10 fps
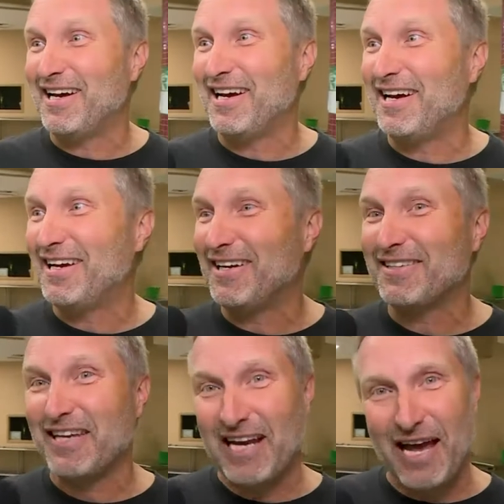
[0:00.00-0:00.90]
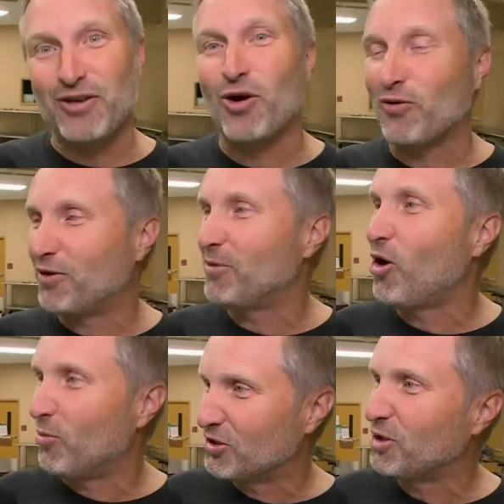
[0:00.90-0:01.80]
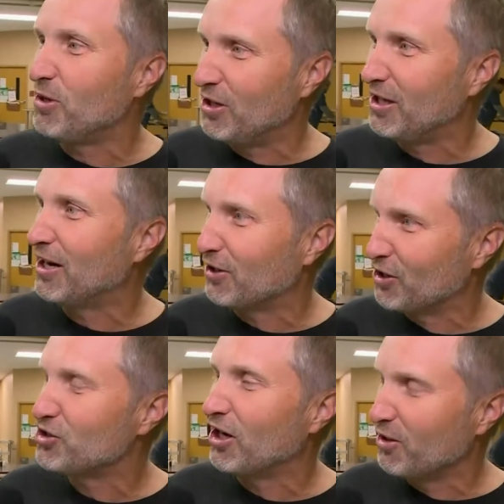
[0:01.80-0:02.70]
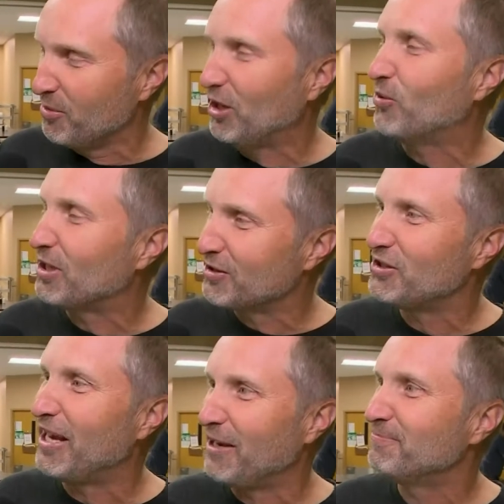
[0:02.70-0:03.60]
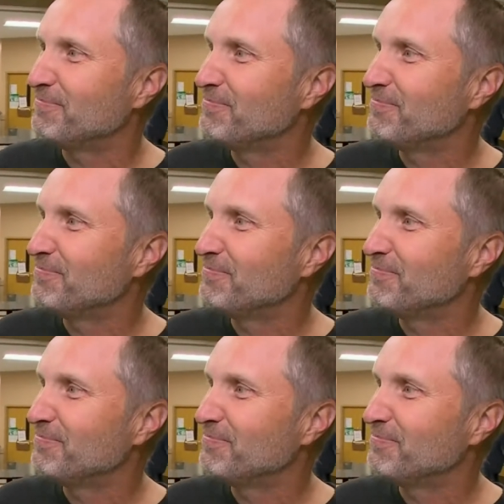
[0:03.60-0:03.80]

uh, that I know from the homeless community that yeah. are going to share the meal with us today. And